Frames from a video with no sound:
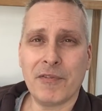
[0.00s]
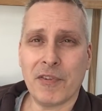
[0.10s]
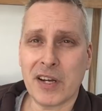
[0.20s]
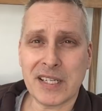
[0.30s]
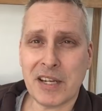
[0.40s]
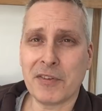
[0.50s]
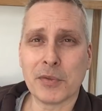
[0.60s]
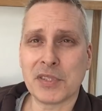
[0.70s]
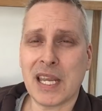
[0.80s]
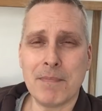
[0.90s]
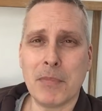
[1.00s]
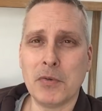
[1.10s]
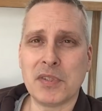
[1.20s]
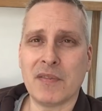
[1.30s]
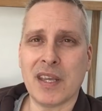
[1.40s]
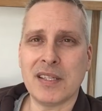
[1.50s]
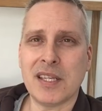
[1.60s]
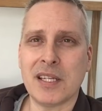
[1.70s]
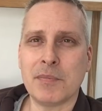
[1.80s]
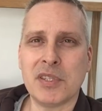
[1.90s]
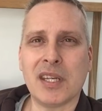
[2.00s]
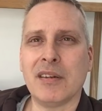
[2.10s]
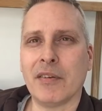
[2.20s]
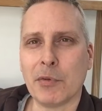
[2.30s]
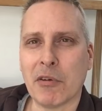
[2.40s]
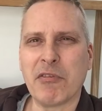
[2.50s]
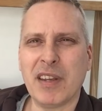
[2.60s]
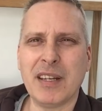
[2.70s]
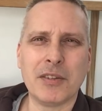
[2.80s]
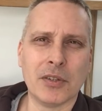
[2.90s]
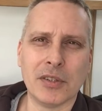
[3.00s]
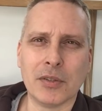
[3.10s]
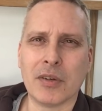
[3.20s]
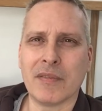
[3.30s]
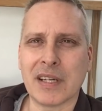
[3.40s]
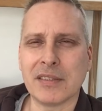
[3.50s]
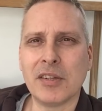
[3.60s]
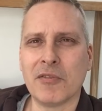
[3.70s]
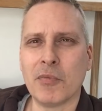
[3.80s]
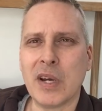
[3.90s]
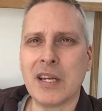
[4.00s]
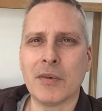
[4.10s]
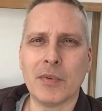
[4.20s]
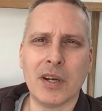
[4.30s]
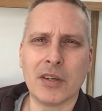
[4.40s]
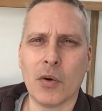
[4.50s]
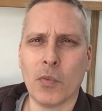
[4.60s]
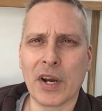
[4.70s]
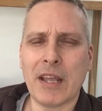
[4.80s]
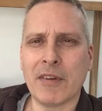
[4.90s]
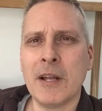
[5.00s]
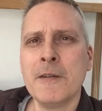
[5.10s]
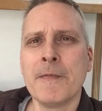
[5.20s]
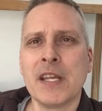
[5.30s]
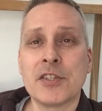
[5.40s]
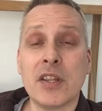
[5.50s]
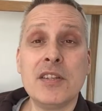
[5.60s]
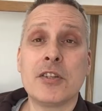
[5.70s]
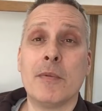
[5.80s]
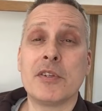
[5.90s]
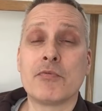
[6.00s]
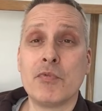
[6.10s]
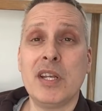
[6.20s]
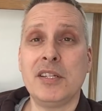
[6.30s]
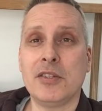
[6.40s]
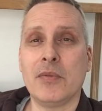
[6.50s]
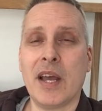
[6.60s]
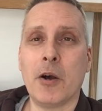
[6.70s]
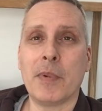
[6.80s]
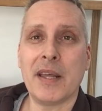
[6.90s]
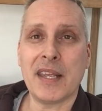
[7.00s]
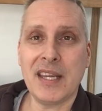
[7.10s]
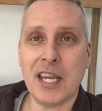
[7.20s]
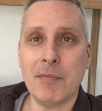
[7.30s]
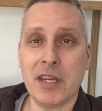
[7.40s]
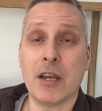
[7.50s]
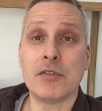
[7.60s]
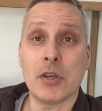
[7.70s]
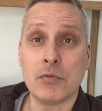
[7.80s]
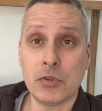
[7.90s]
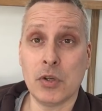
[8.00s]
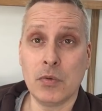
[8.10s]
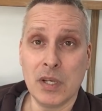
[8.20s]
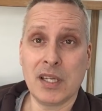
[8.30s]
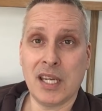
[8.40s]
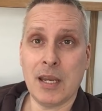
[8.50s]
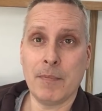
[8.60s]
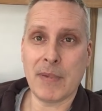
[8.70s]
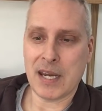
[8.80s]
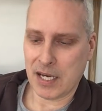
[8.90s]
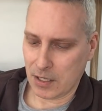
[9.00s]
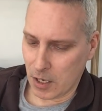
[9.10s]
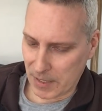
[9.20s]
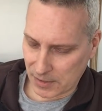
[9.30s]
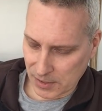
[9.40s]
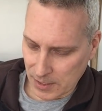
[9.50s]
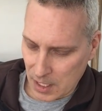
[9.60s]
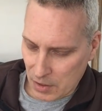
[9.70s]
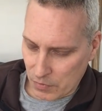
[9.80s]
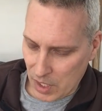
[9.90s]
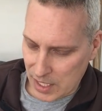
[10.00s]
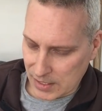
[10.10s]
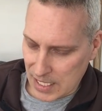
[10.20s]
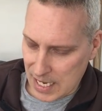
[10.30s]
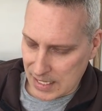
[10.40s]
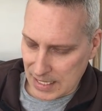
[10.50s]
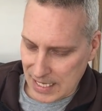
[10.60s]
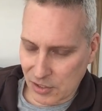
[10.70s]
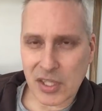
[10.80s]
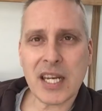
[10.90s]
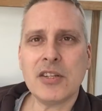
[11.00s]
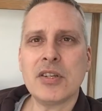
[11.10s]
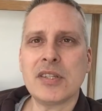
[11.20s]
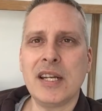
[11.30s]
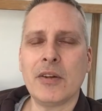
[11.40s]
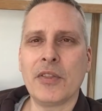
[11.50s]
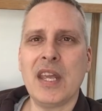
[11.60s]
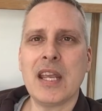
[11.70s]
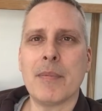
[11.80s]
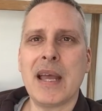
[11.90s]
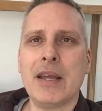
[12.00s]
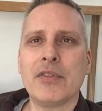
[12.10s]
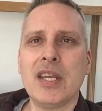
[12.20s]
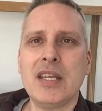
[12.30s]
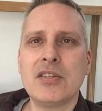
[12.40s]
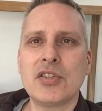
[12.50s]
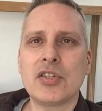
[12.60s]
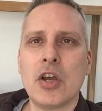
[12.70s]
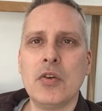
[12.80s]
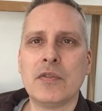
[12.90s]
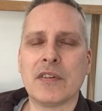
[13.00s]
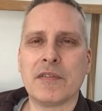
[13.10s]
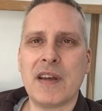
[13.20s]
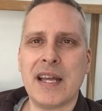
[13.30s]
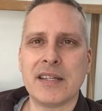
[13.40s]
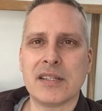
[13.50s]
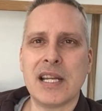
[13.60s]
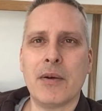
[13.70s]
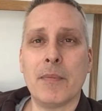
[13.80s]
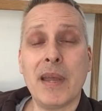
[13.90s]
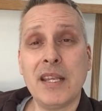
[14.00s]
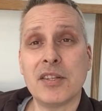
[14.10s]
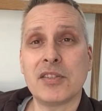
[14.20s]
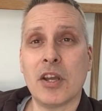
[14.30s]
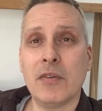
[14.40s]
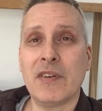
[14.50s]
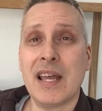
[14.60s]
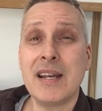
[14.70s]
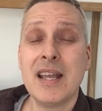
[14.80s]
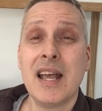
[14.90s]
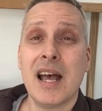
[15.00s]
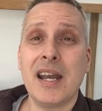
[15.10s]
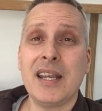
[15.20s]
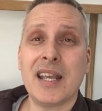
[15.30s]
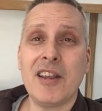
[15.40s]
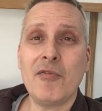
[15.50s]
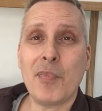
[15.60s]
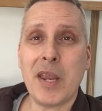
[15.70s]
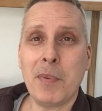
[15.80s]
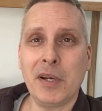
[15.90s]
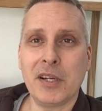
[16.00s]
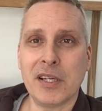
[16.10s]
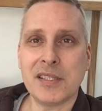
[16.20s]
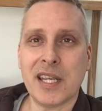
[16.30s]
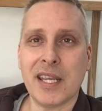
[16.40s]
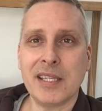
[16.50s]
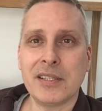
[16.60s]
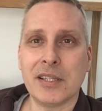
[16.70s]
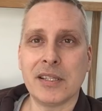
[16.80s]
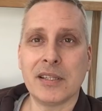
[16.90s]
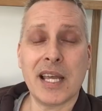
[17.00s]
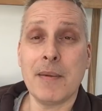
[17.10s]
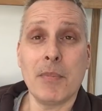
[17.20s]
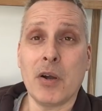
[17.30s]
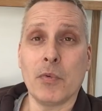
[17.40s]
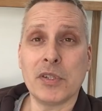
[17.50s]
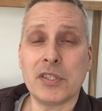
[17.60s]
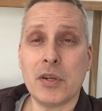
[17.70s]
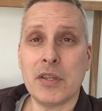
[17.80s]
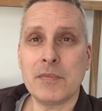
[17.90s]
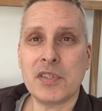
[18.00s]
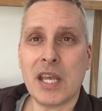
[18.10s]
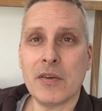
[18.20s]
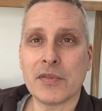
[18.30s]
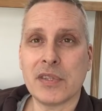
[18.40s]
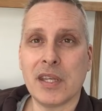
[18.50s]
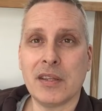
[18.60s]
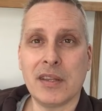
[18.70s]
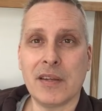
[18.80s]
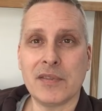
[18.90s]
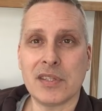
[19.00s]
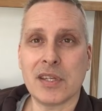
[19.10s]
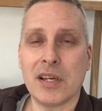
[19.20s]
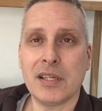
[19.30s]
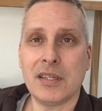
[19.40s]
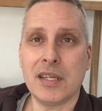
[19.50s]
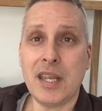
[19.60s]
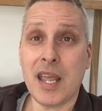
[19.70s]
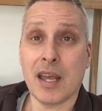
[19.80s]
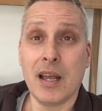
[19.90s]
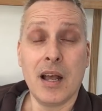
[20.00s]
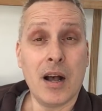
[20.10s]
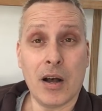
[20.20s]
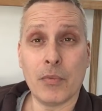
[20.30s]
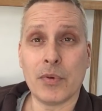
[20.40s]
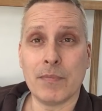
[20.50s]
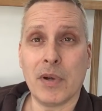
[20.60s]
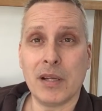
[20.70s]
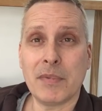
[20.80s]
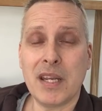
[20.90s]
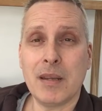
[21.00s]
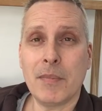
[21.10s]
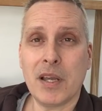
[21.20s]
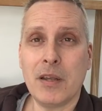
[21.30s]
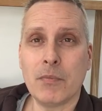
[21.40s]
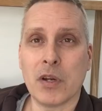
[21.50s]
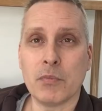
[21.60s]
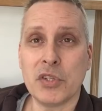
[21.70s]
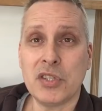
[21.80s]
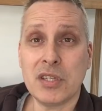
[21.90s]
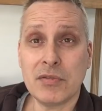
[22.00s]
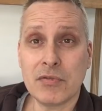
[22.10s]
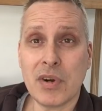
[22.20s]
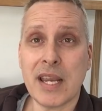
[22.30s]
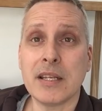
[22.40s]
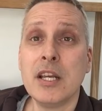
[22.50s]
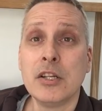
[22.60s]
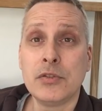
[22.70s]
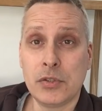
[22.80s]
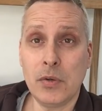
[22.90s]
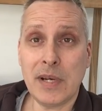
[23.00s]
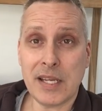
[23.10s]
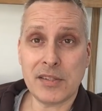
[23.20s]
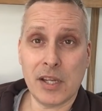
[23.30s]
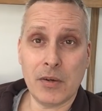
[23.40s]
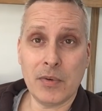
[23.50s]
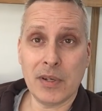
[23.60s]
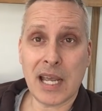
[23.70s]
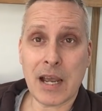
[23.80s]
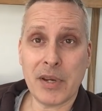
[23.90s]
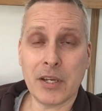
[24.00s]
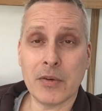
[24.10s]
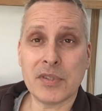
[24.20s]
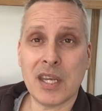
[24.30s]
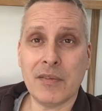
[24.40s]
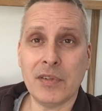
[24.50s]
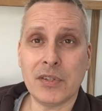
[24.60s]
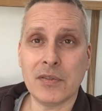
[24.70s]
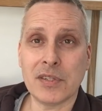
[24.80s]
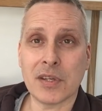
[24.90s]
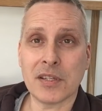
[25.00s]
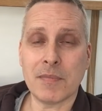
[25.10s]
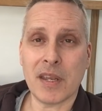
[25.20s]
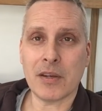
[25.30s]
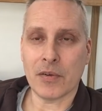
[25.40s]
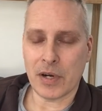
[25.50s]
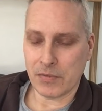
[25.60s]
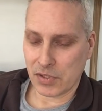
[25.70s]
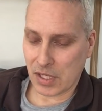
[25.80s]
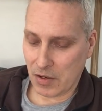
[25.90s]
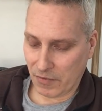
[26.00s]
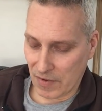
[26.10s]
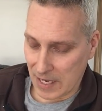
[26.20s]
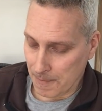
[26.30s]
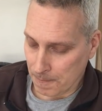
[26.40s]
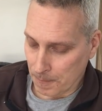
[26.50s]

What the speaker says: find it difficult to get motivated, particularly if I'm not feeling good or I've had a tough week at work or whatever. So these comments really do help, and they keep me going, so do keep making comments. Right, and lastly, just a little thing about the stove fans. Now, I made the stove fan, and it gave people an idea that they might want to do it themselves. They decided that, yeah, I wouldn't mind making my own one, which is great. Do let us know how it goes if you do decide to make your own stove fan.